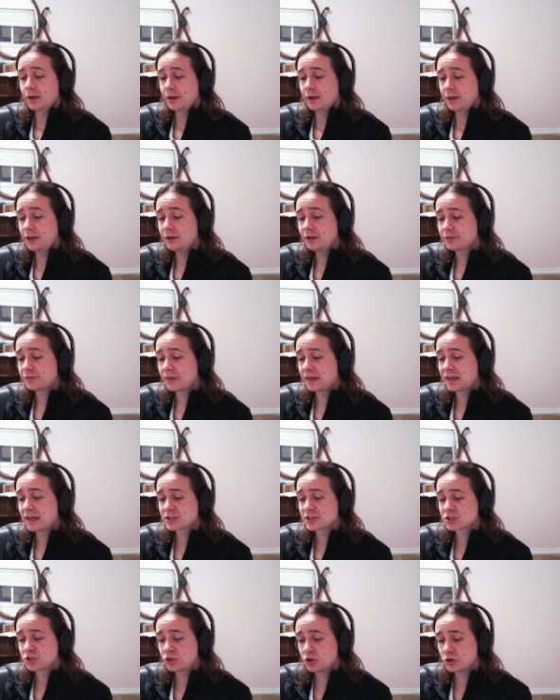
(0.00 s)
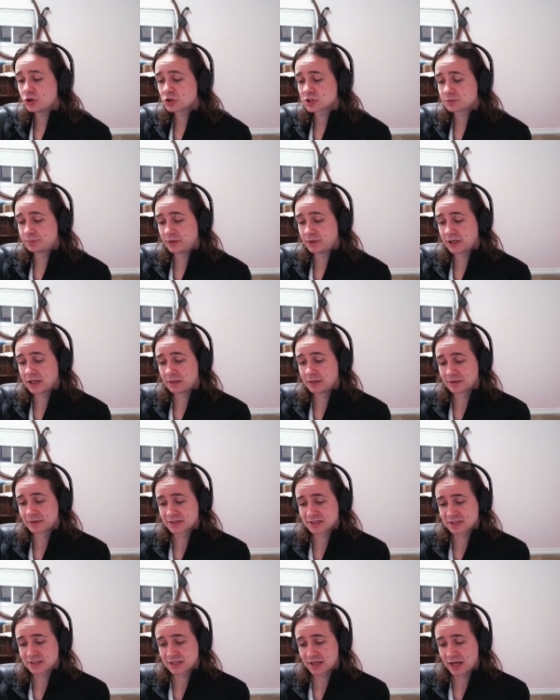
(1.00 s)
If there is no speed limit
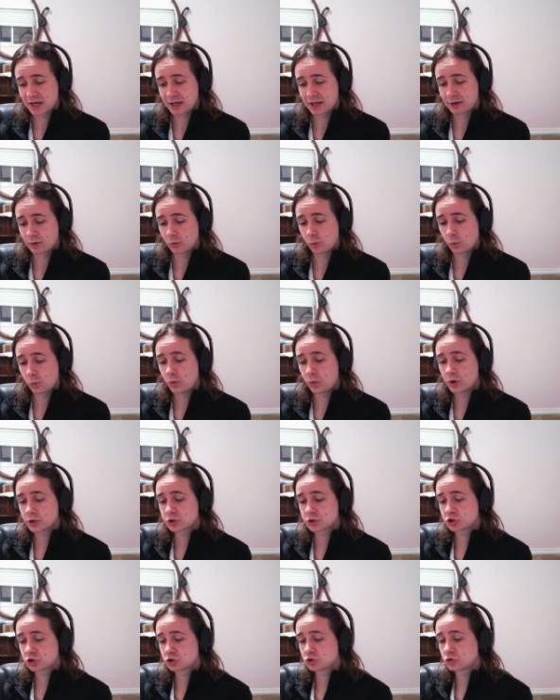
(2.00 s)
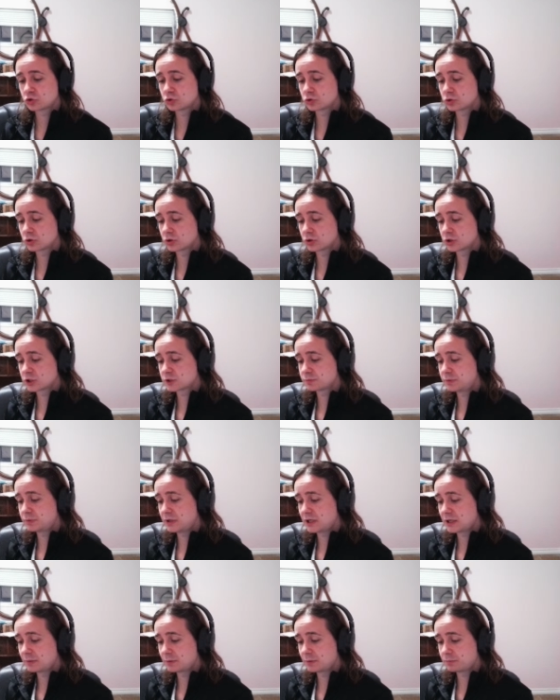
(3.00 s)
sign, what should the speed
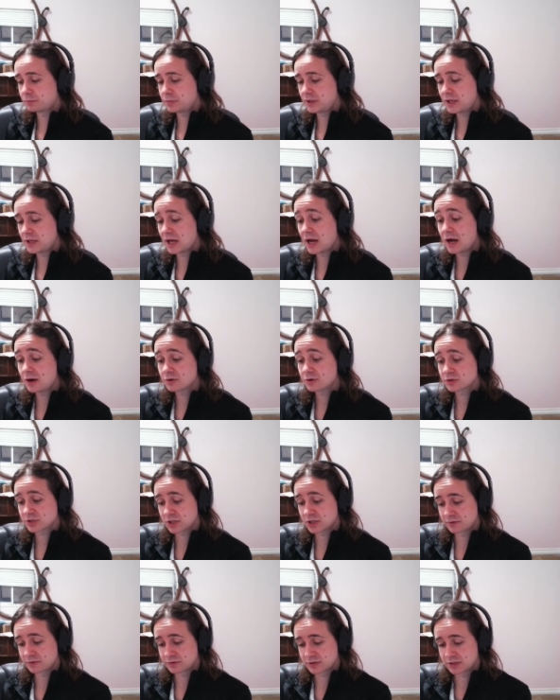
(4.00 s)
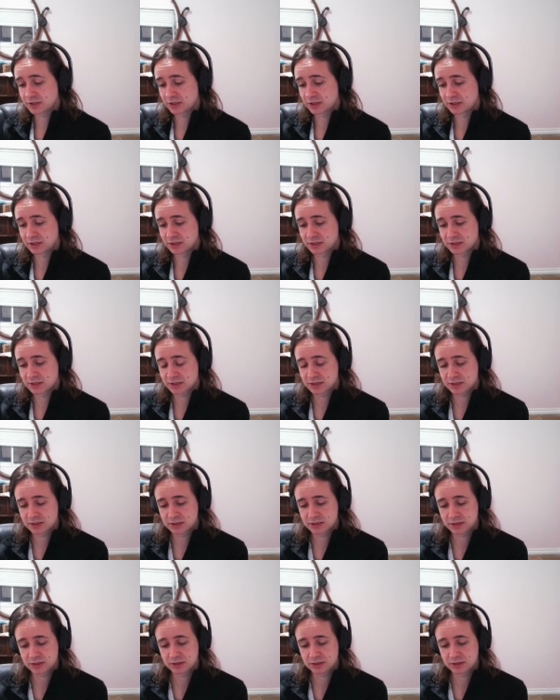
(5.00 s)
limit be outside of cities?